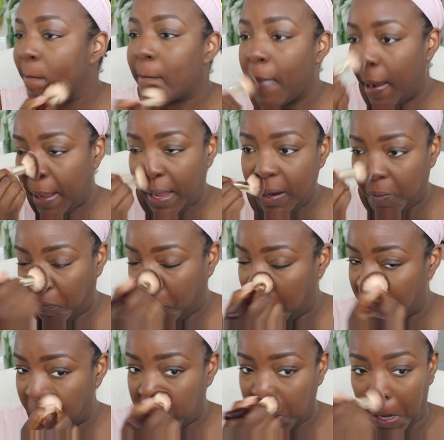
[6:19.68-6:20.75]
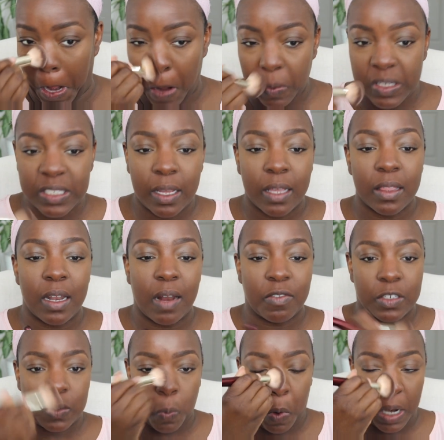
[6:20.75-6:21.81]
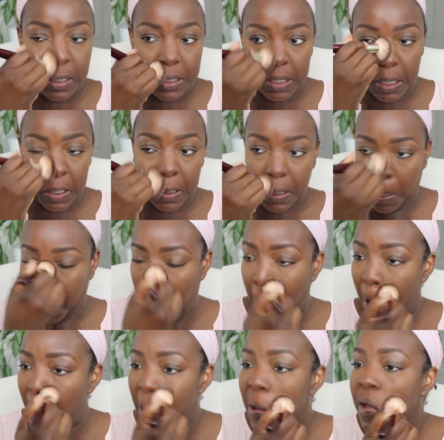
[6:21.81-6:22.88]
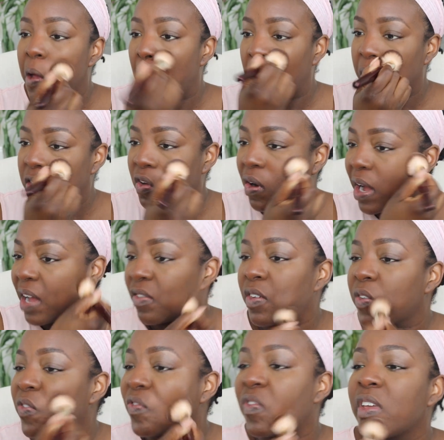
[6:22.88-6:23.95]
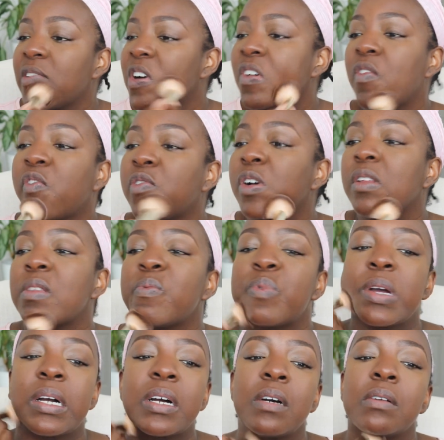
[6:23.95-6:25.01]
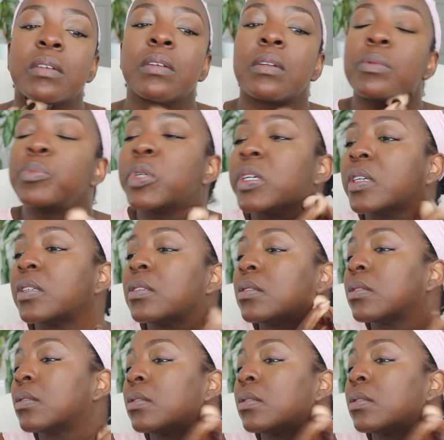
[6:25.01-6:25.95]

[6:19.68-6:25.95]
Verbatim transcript: I can't even finish the thought. I was saying that I've swatched this, so I have a feel for the powder, but